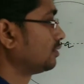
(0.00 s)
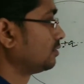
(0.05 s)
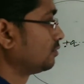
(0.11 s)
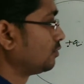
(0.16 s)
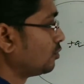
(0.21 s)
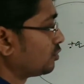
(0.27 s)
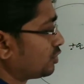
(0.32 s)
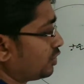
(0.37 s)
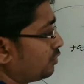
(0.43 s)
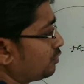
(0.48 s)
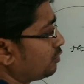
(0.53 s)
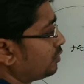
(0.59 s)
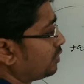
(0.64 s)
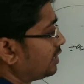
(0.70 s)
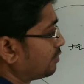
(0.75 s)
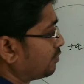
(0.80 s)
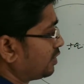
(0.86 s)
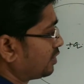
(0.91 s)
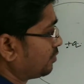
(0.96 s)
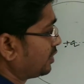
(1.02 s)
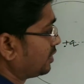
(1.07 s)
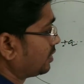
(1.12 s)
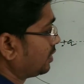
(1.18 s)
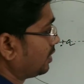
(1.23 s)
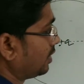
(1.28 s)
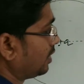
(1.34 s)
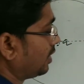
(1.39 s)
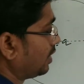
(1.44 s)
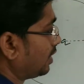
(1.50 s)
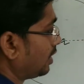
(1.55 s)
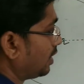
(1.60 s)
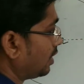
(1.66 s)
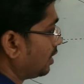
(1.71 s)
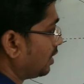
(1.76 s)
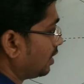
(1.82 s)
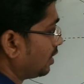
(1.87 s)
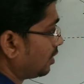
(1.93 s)
Force into displacement.
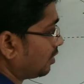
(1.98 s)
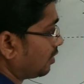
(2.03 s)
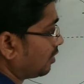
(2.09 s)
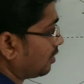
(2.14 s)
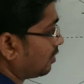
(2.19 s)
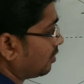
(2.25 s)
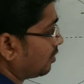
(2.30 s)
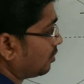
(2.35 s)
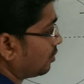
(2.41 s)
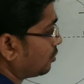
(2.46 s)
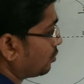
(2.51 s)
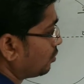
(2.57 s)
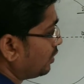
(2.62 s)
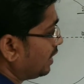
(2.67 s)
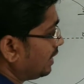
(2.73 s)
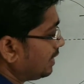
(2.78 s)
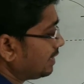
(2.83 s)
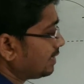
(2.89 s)
So in